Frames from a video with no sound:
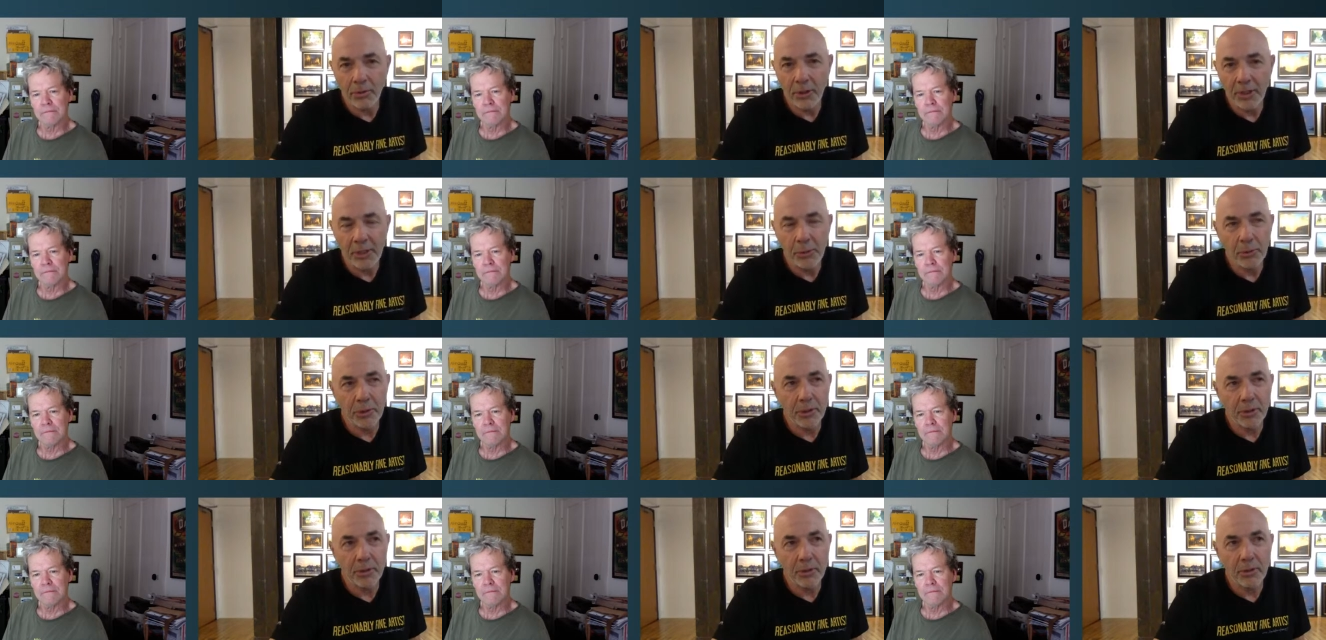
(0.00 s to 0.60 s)
Speaker 1: She
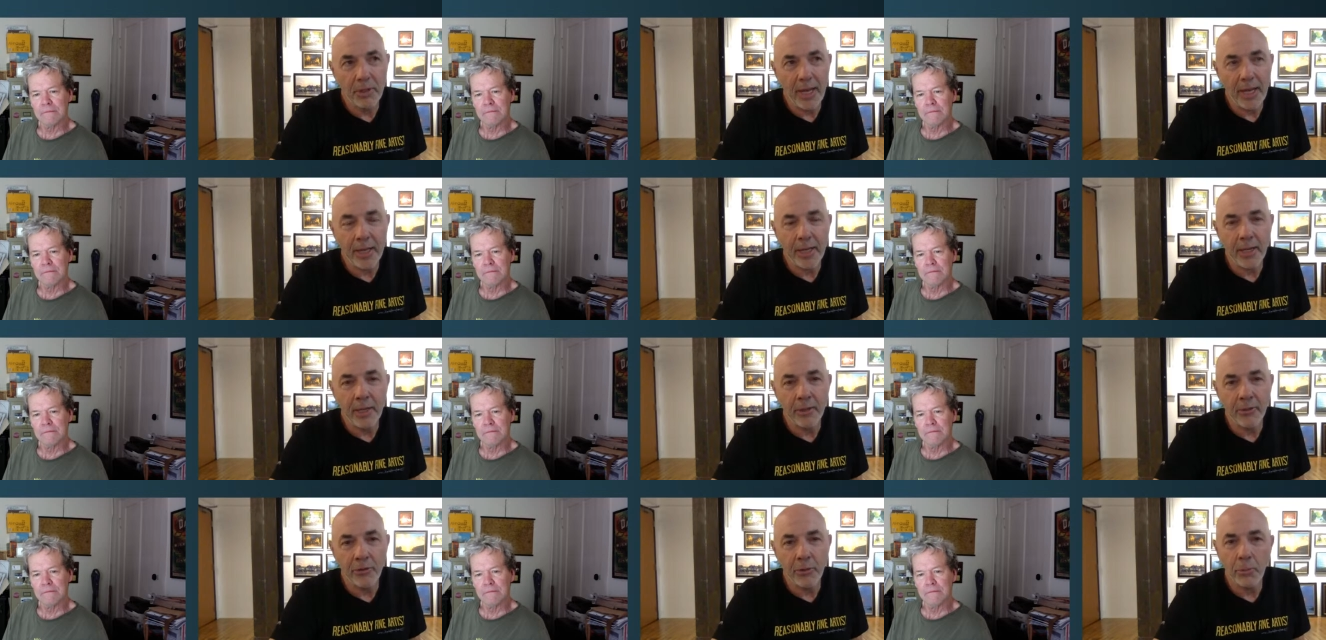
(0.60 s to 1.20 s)
was
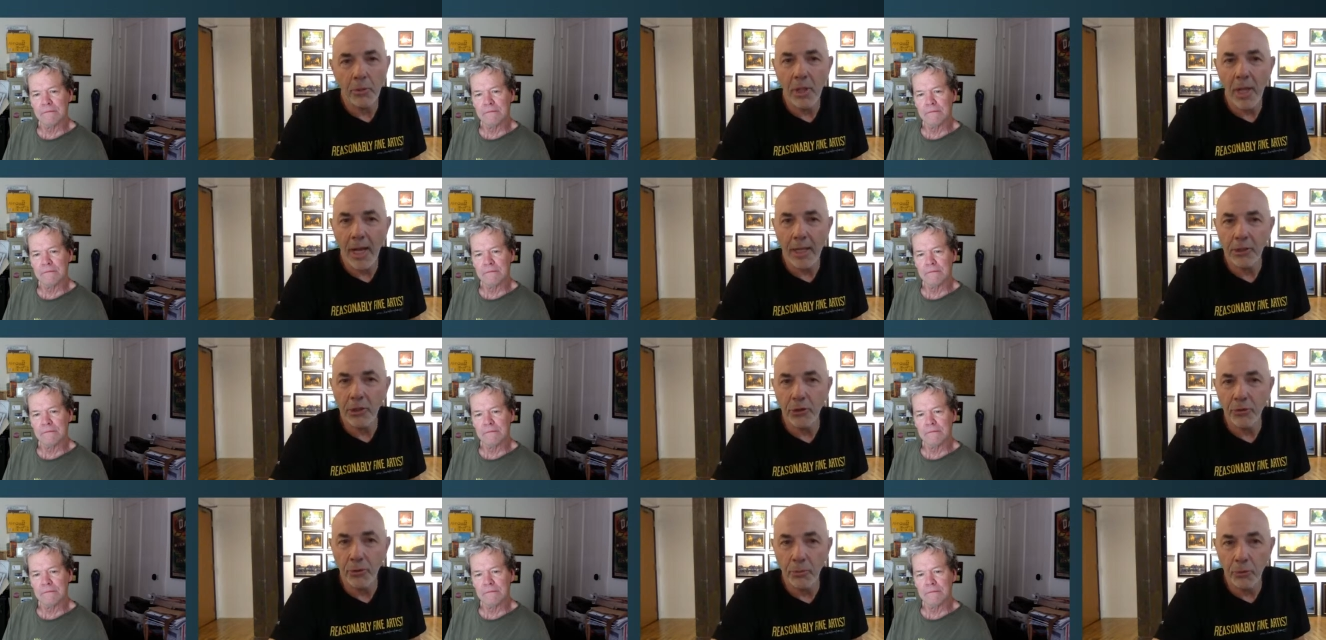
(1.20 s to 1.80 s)
taking some
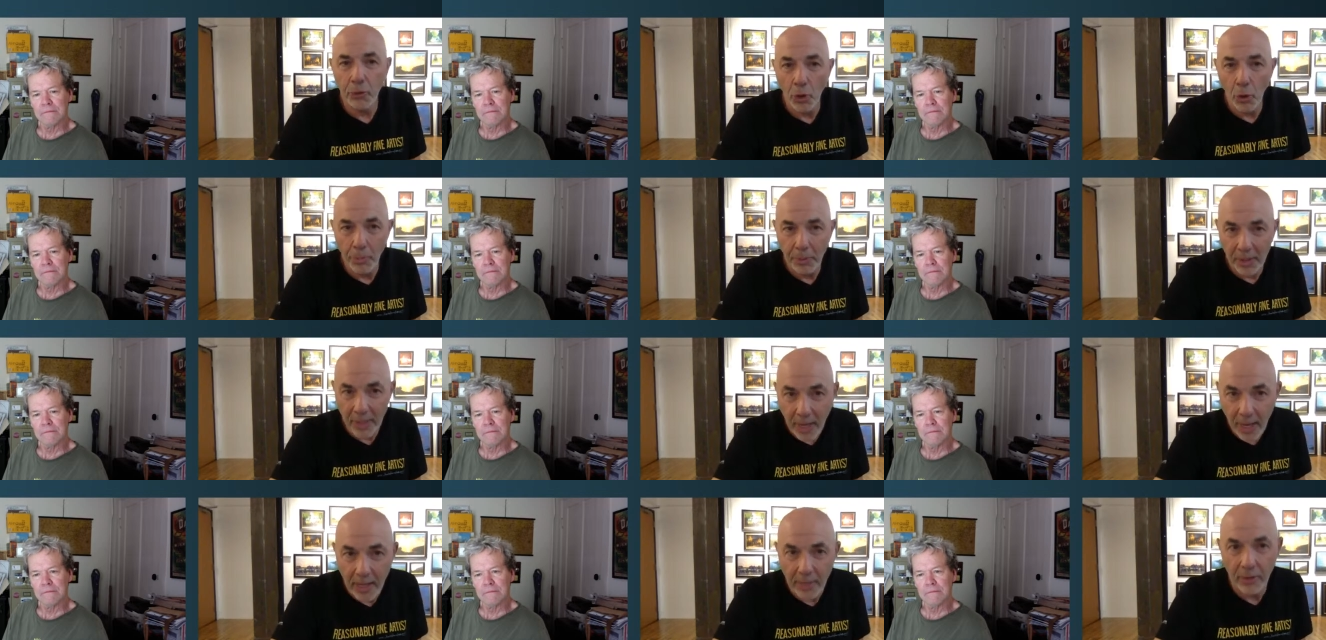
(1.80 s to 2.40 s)
classes from Joe
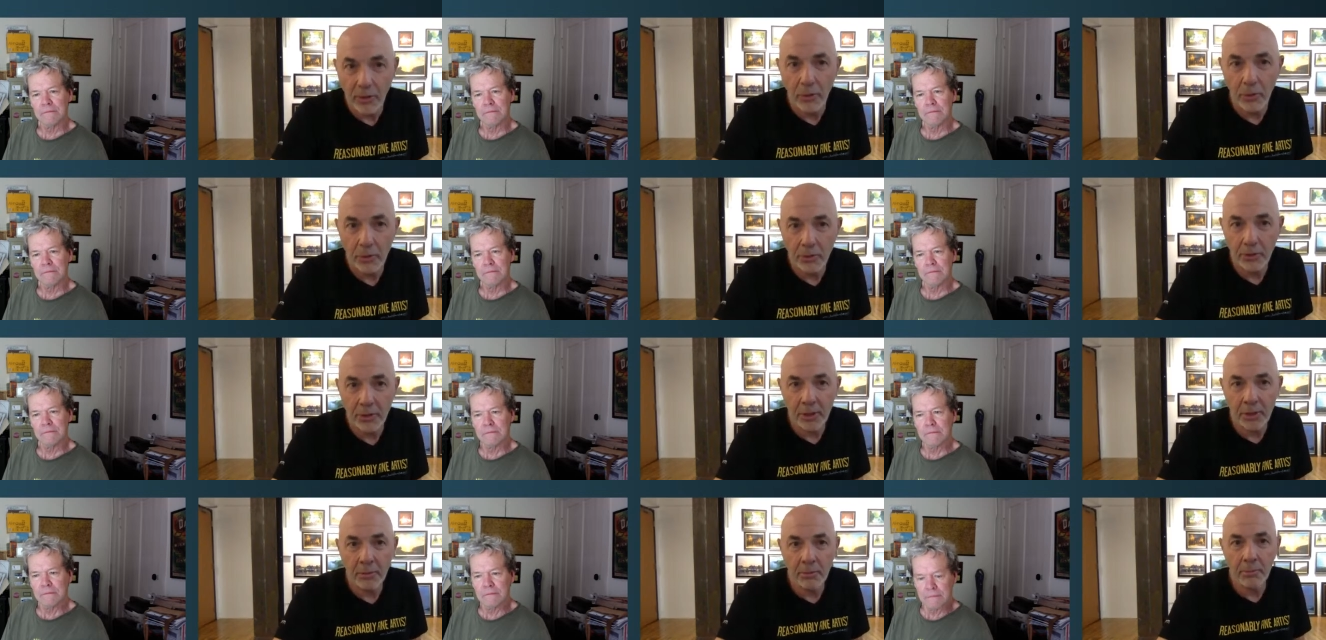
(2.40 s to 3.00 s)
Paquette,
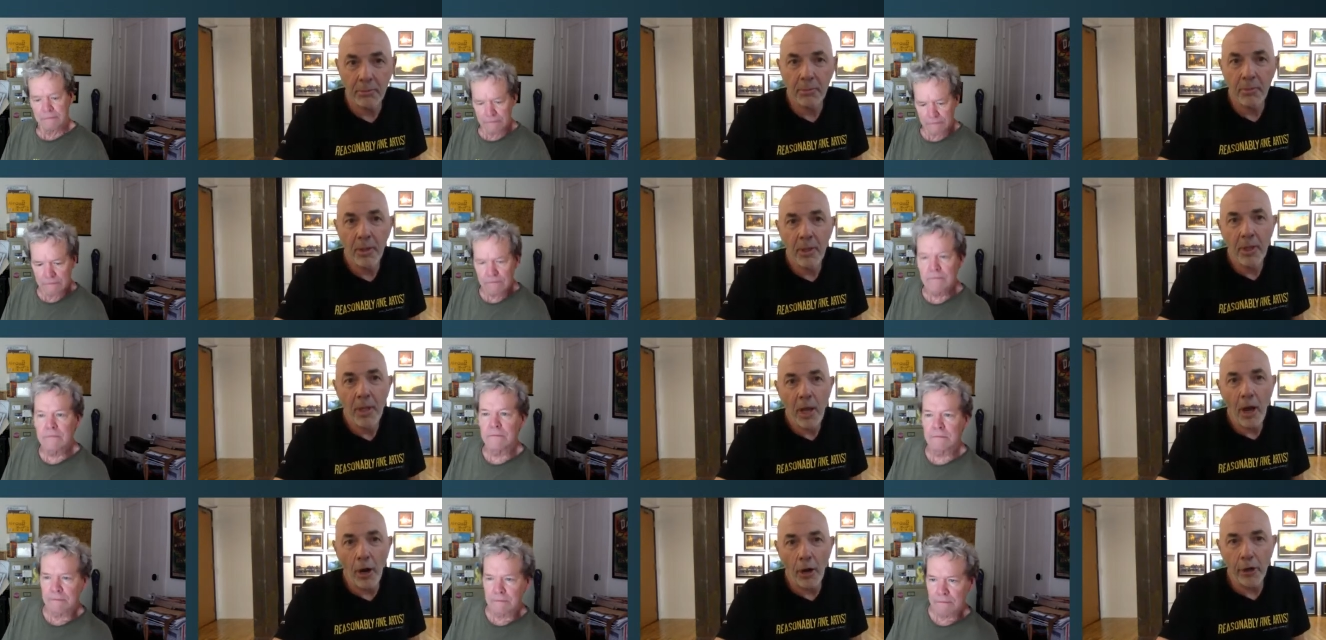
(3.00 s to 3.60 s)
who's in
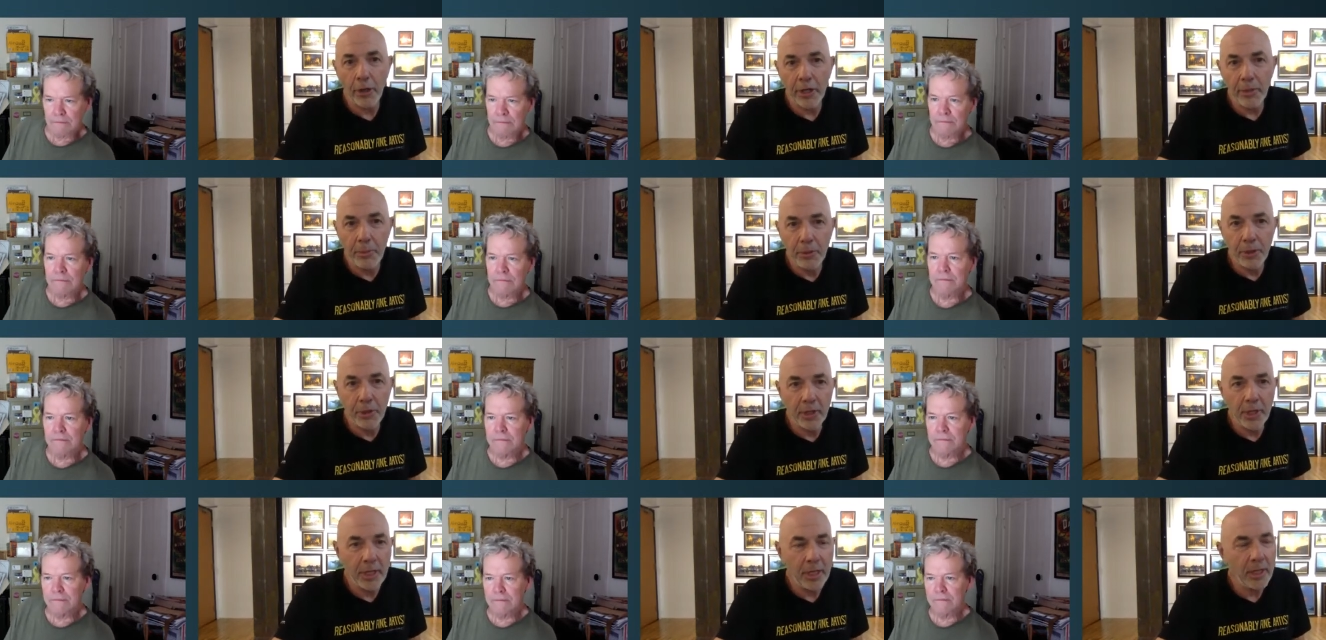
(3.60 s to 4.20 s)
our
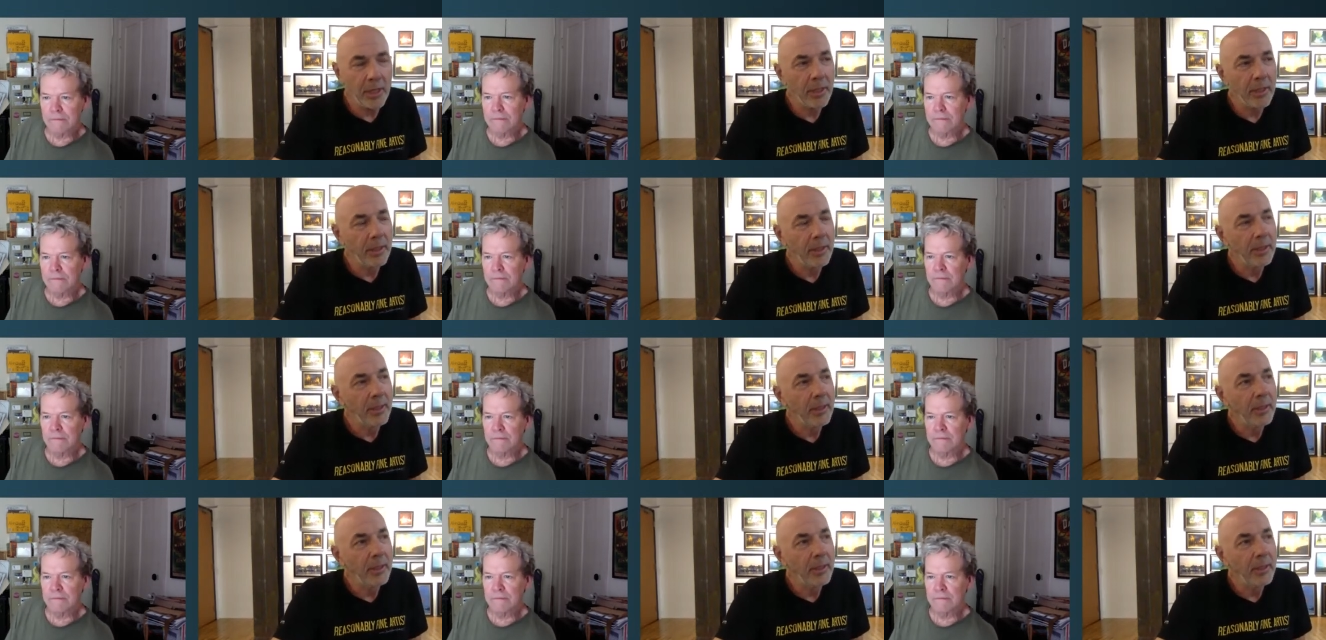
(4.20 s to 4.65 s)
community.